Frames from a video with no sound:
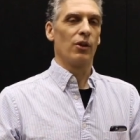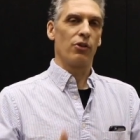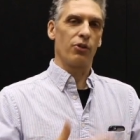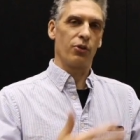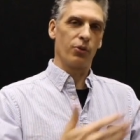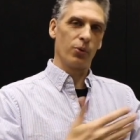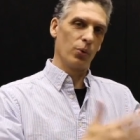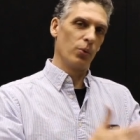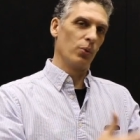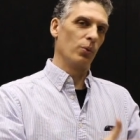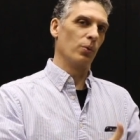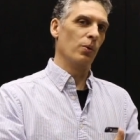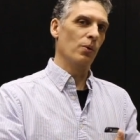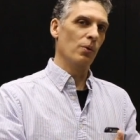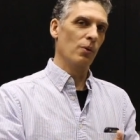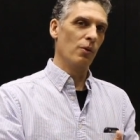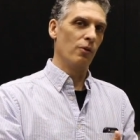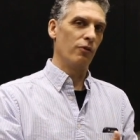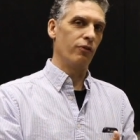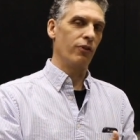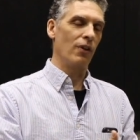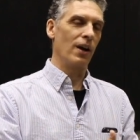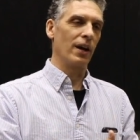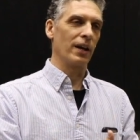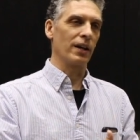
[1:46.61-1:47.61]
through
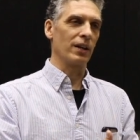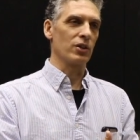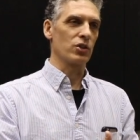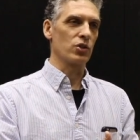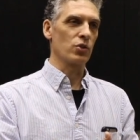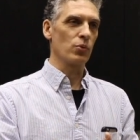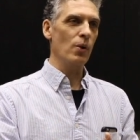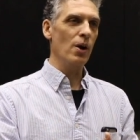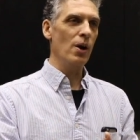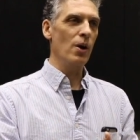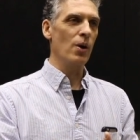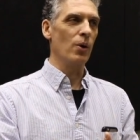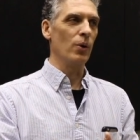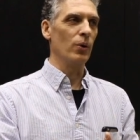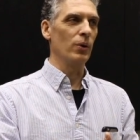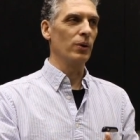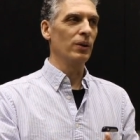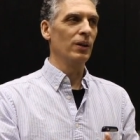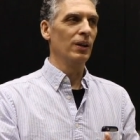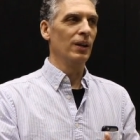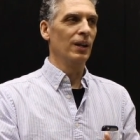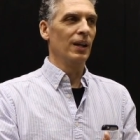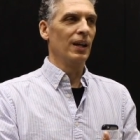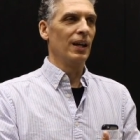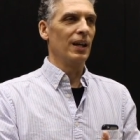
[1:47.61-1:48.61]
flying a
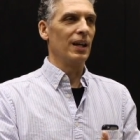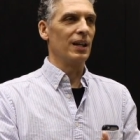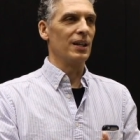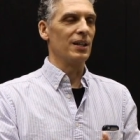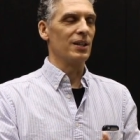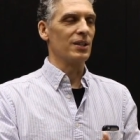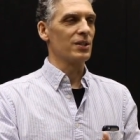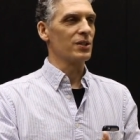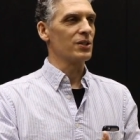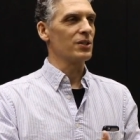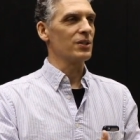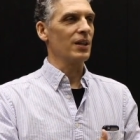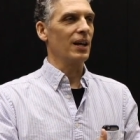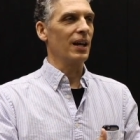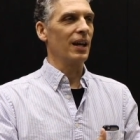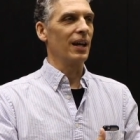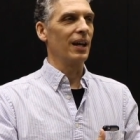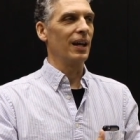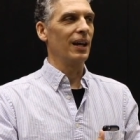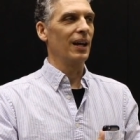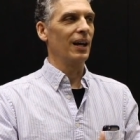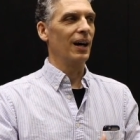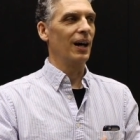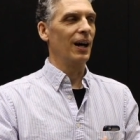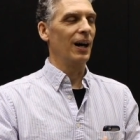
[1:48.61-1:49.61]
drone is a,
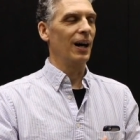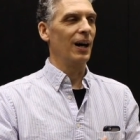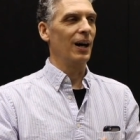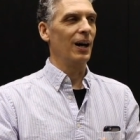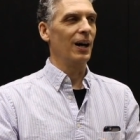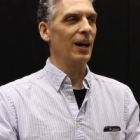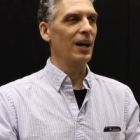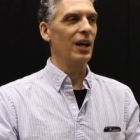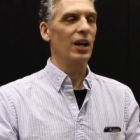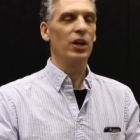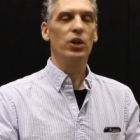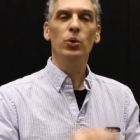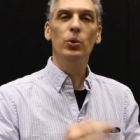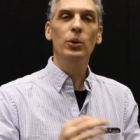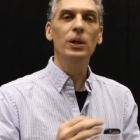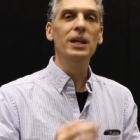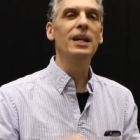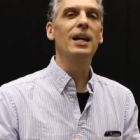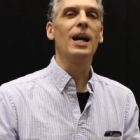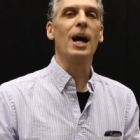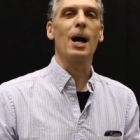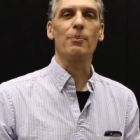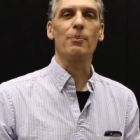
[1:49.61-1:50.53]
uh, a unique